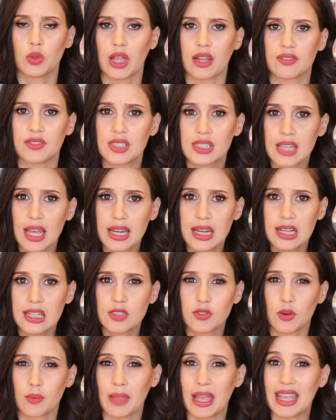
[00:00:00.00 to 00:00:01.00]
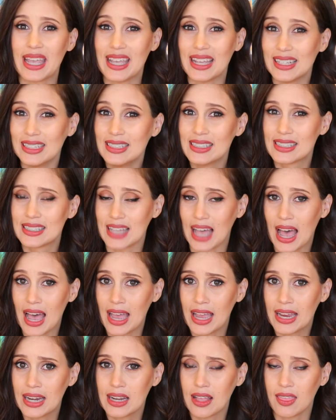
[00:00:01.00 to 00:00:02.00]
lot of studies from like
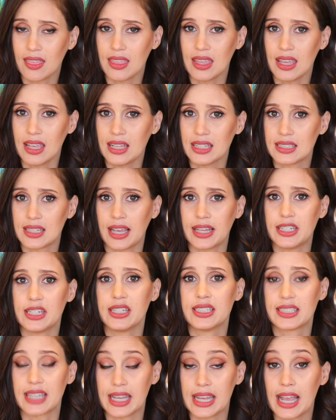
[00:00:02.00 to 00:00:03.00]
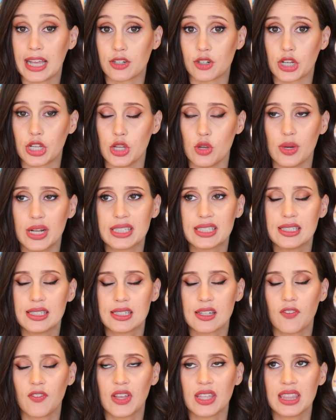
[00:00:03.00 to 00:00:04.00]
inside the psych psychiatric units and
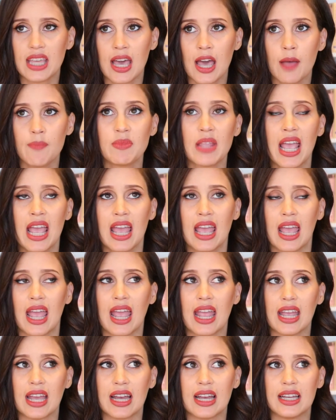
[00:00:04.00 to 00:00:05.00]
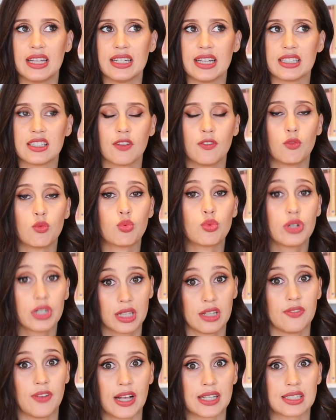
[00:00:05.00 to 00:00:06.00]
stuff like that, and it's a
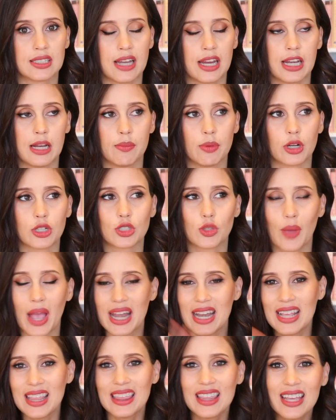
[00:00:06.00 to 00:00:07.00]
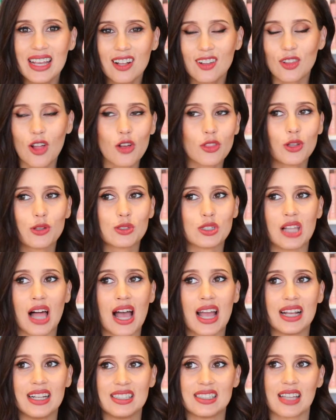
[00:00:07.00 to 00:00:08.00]
really fascinating book. So anything along those
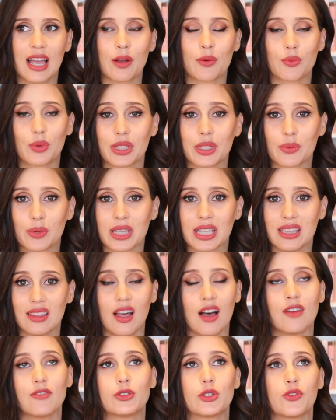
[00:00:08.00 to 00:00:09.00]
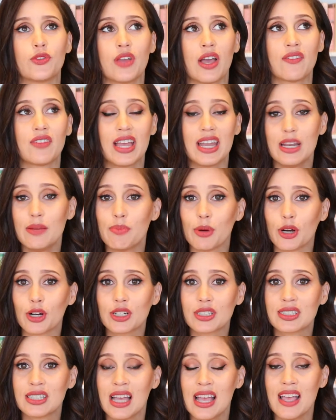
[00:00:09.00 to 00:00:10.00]
lines I really, really love. So if you have any
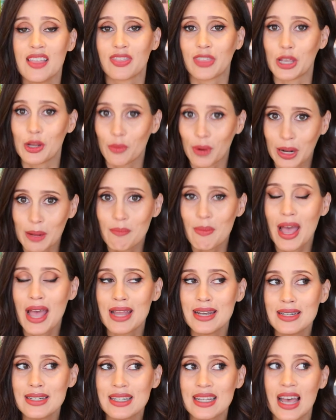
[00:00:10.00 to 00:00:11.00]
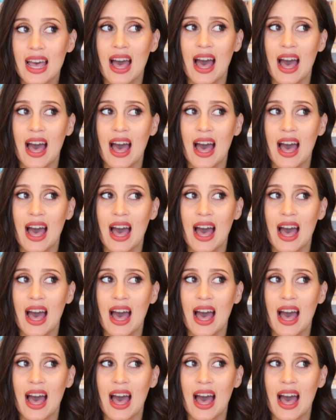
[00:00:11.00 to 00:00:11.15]
books that you recommend,